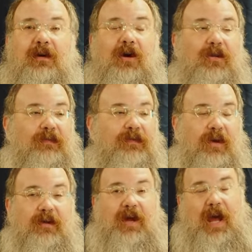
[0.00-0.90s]
all of
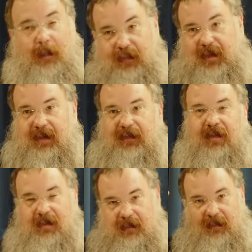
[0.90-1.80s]
Torah operates
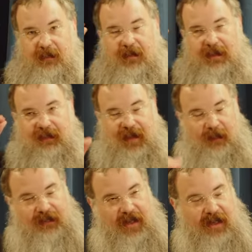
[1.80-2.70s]

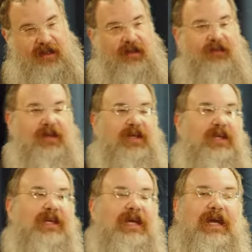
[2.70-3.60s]

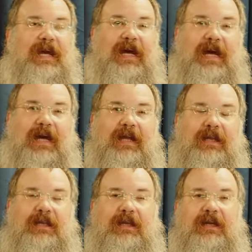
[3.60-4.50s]
simultaneously
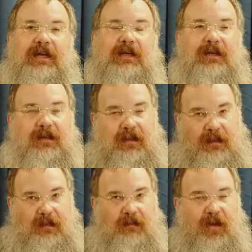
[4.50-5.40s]
on uh,
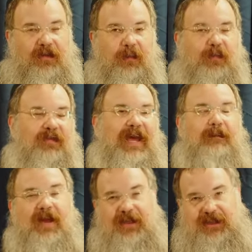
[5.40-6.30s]
multiple
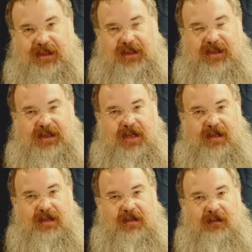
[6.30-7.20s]
dimensions.
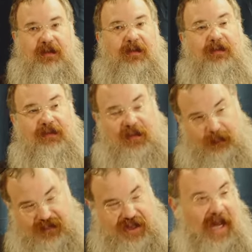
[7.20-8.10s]
We know there's the
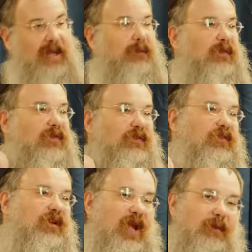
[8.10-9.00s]
pshat, but there's
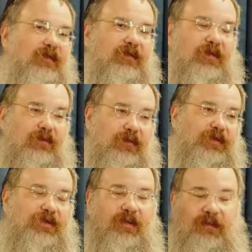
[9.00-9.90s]
the remez, the
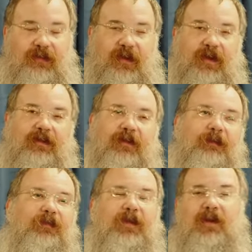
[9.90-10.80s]
drush, the soid.
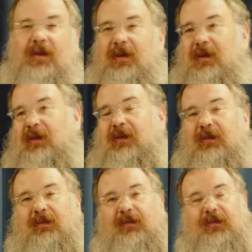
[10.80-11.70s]

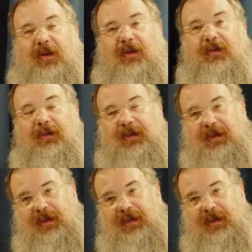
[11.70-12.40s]
So